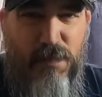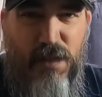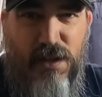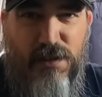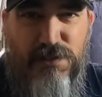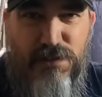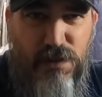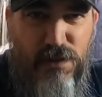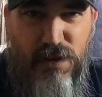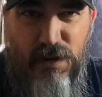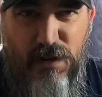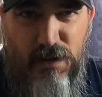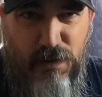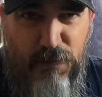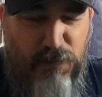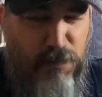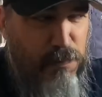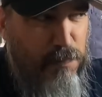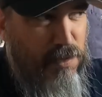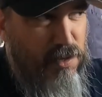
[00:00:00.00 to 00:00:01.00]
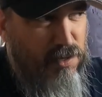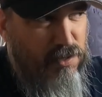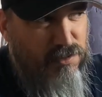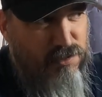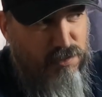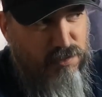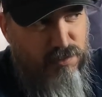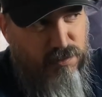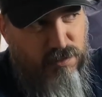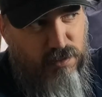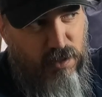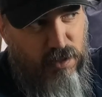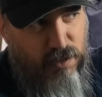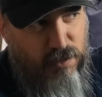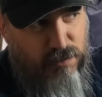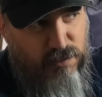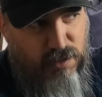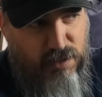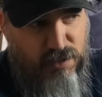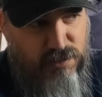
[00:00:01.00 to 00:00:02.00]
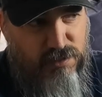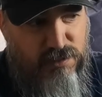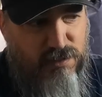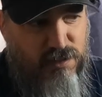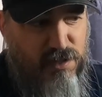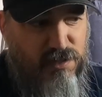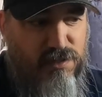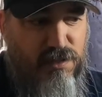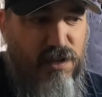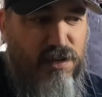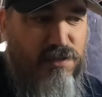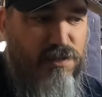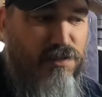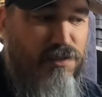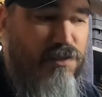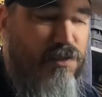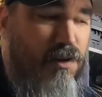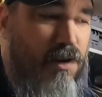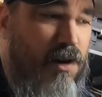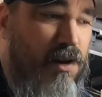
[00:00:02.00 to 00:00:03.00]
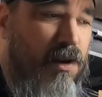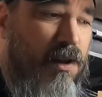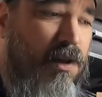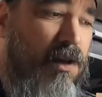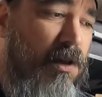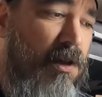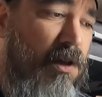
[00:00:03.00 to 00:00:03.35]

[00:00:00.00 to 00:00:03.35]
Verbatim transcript: I'll show you here in a few minutes uh, that it's it's nice and straight.